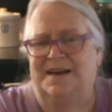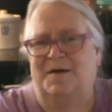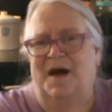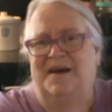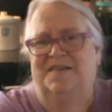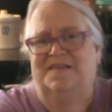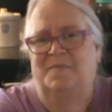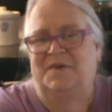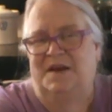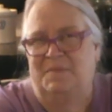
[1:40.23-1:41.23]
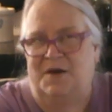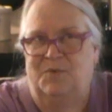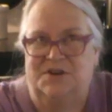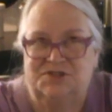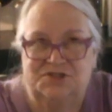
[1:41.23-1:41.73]
It's something I might
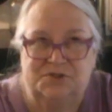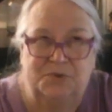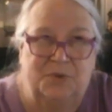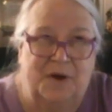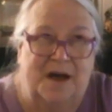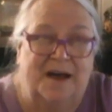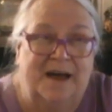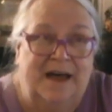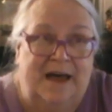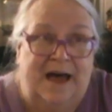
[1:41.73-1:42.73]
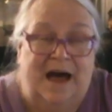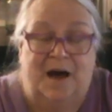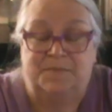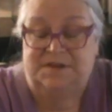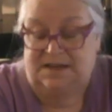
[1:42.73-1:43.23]
want to
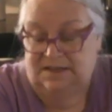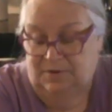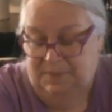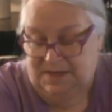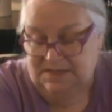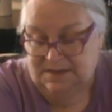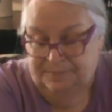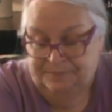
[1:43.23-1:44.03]
update a little bit.